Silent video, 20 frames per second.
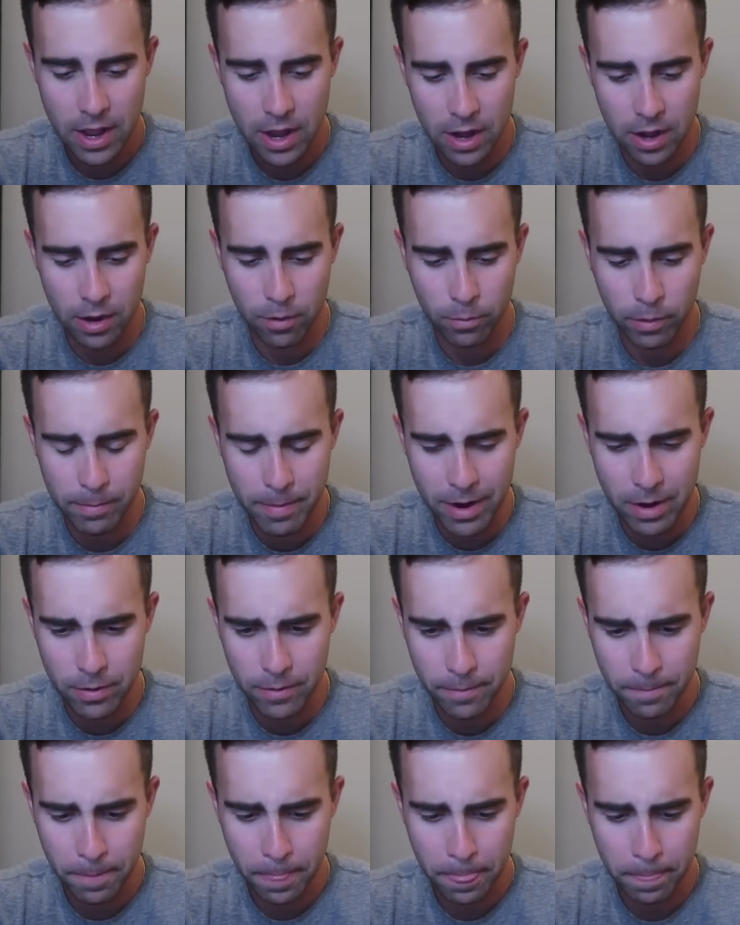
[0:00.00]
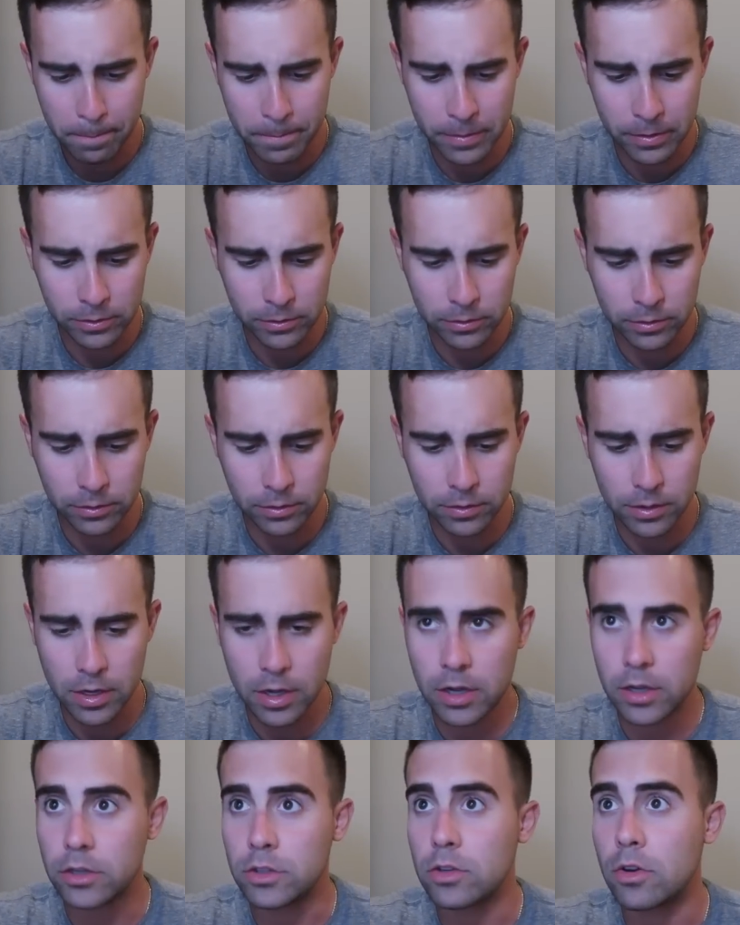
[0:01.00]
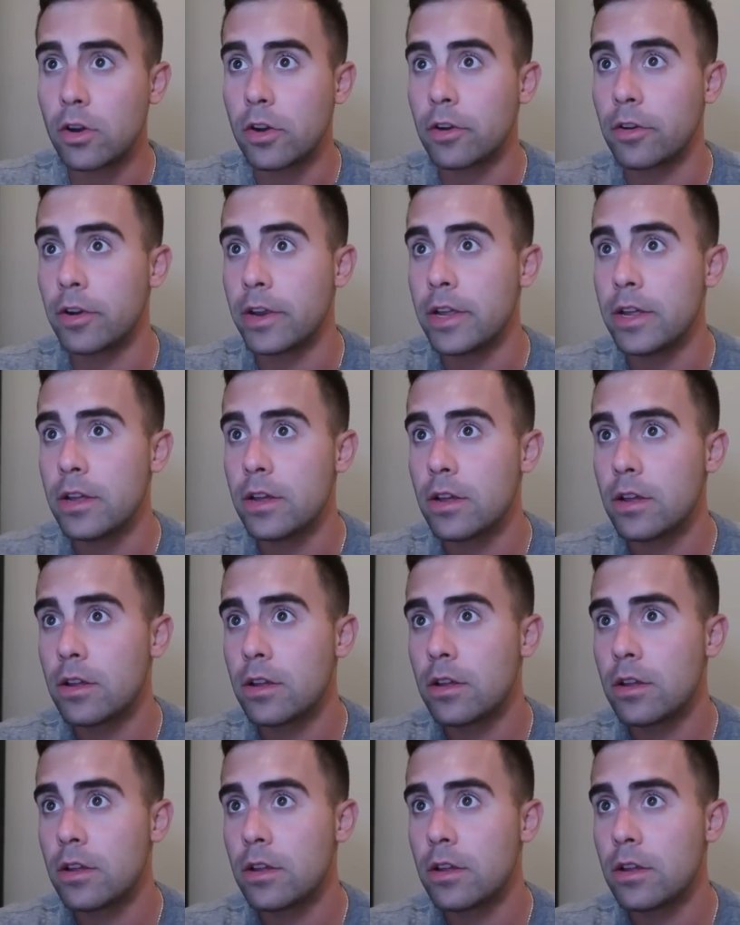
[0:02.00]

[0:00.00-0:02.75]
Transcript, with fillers: Uh, what about Bill uh, Daugherty?